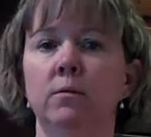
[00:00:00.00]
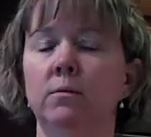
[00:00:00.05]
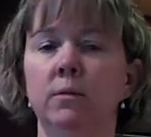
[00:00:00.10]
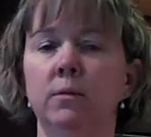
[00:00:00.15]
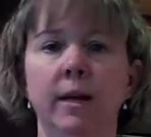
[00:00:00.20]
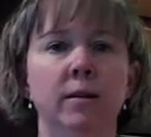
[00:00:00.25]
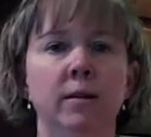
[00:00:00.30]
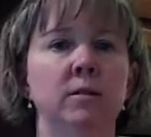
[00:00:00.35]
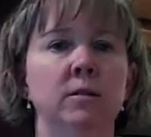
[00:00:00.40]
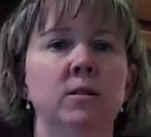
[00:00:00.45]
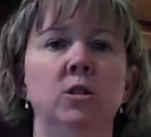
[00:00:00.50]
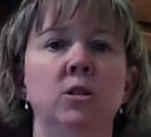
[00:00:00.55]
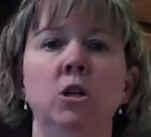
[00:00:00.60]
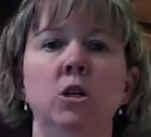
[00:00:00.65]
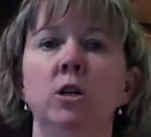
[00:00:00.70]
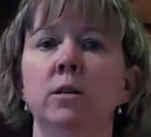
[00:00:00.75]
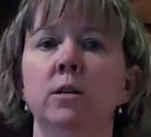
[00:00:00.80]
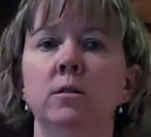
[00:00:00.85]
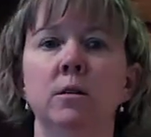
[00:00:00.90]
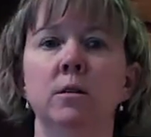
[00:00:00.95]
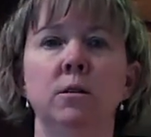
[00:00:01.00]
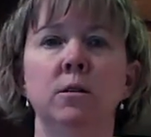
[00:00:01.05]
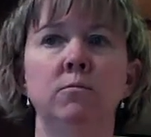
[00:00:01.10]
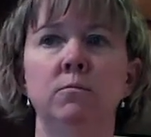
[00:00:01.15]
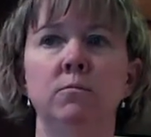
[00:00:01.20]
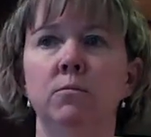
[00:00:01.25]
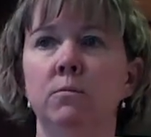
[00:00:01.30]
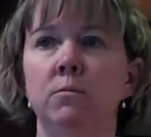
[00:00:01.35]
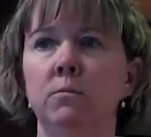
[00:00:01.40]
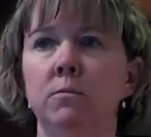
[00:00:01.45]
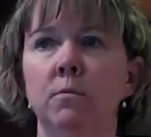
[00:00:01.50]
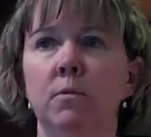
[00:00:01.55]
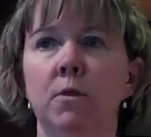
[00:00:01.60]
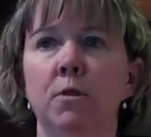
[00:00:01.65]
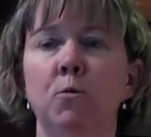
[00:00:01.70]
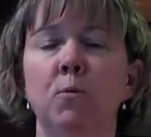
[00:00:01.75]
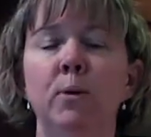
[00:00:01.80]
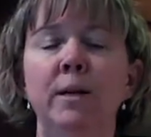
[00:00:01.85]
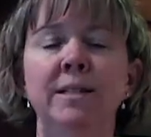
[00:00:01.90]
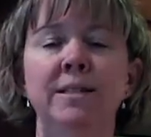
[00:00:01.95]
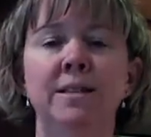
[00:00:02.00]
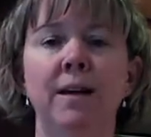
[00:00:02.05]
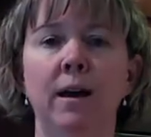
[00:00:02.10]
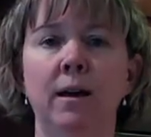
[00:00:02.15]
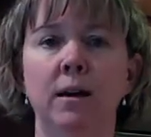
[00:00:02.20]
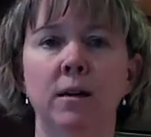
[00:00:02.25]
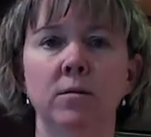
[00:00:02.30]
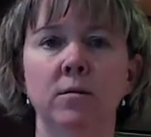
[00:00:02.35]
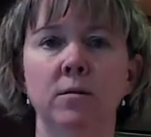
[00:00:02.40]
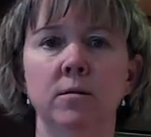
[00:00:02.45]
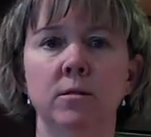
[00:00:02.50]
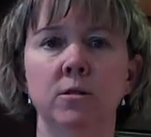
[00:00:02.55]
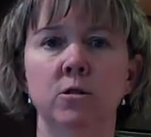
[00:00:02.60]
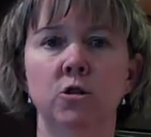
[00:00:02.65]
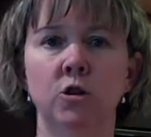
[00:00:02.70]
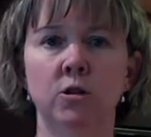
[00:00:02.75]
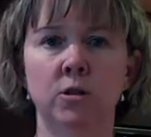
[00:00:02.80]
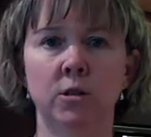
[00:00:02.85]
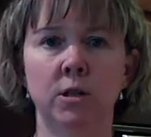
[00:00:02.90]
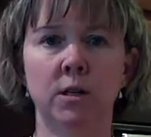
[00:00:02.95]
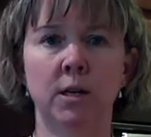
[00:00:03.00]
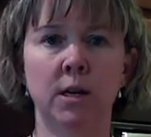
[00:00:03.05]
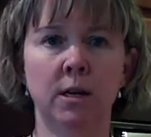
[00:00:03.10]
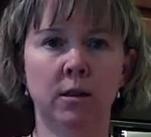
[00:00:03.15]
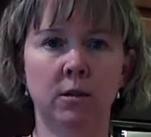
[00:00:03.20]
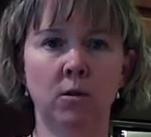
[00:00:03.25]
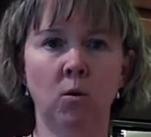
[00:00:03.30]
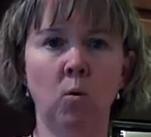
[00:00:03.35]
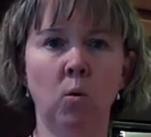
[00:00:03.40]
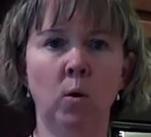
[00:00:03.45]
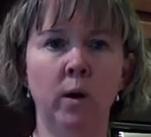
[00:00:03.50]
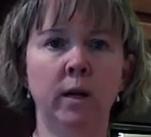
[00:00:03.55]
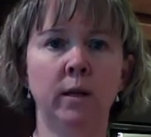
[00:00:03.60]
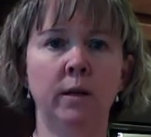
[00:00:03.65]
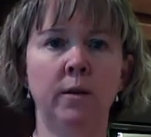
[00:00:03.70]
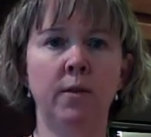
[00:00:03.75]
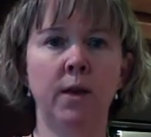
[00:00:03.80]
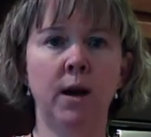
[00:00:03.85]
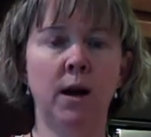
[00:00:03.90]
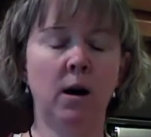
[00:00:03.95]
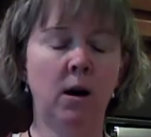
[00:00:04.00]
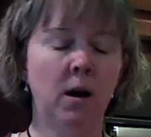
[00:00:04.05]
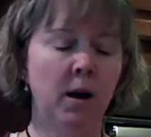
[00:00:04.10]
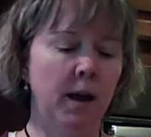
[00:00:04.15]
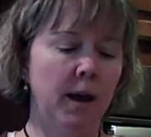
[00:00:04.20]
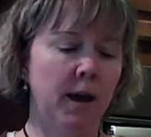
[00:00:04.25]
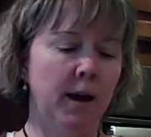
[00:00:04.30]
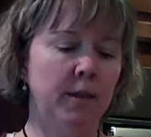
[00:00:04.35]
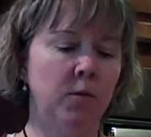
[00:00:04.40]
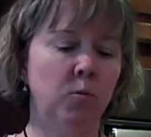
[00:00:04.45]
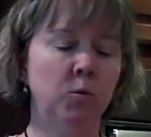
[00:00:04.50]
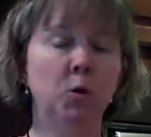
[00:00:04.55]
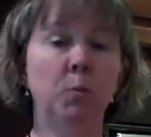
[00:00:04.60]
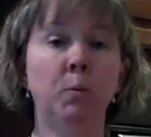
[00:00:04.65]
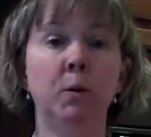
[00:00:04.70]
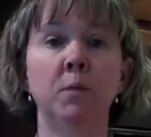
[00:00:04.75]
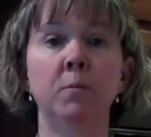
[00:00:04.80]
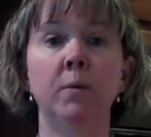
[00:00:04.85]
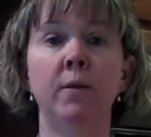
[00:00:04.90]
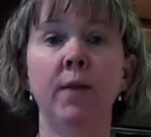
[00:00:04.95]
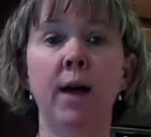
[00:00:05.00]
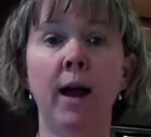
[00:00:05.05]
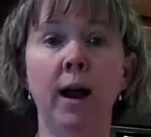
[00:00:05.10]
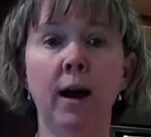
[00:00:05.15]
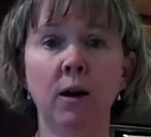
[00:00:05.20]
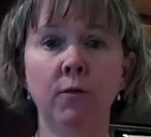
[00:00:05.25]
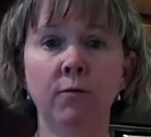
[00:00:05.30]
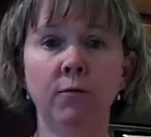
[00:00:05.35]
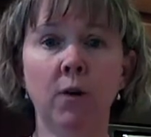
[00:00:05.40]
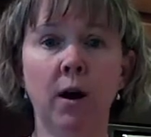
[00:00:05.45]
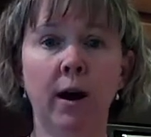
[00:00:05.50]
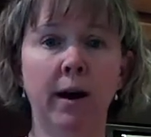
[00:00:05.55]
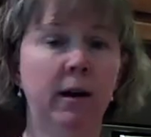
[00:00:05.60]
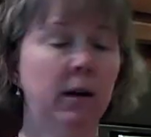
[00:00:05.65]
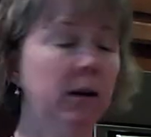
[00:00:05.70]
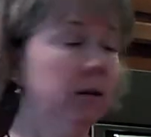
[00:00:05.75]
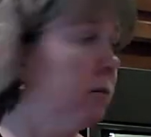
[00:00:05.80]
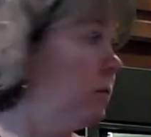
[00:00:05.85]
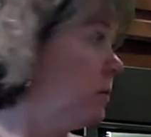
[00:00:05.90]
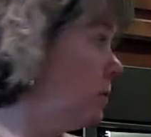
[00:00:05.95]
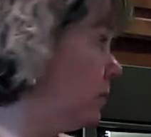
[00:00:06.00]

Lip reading: Like seriously, 3 seconds just to get the oil in there. And then when you put them in the air fryer,